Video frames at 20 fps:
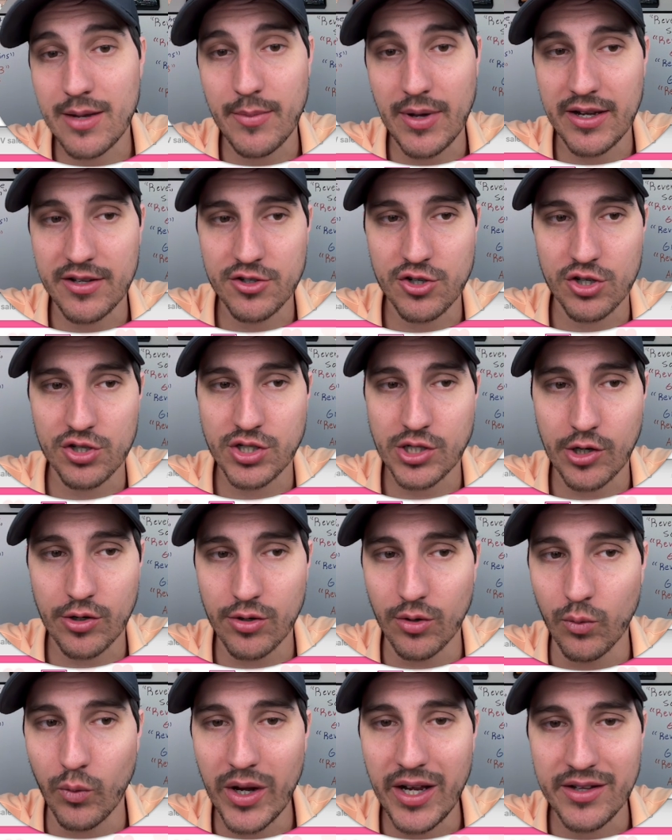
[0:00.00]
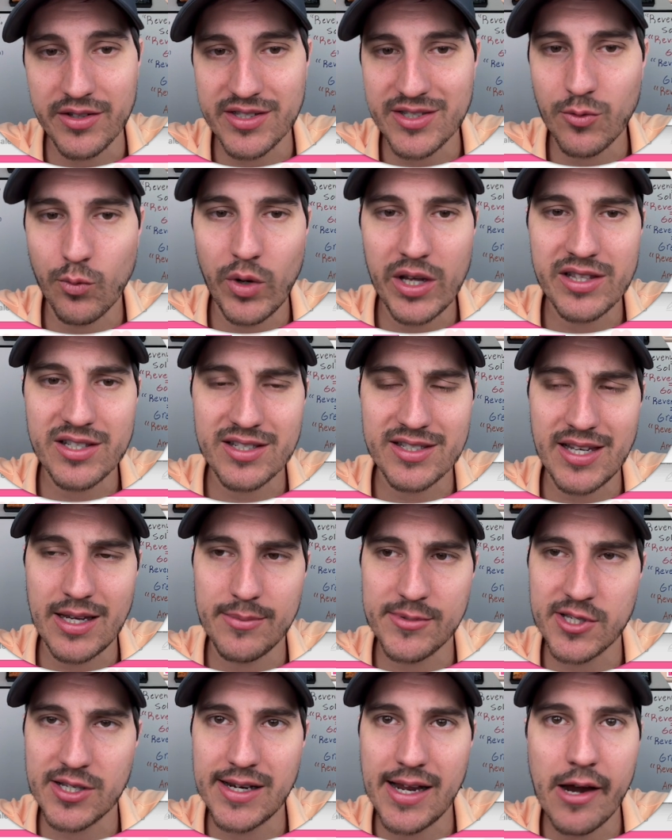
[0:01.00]
I should have circled wins. Wins the same
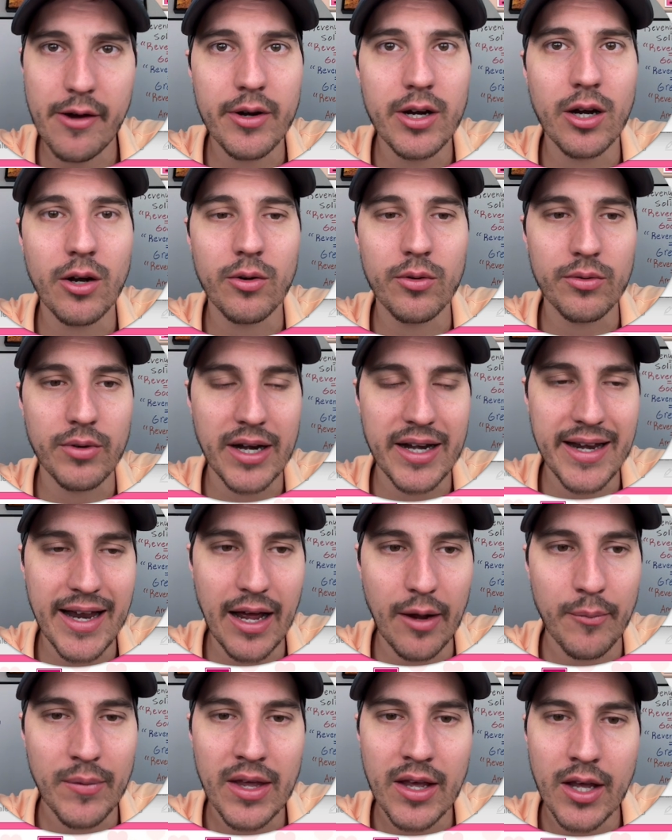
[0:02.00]
scenario right now,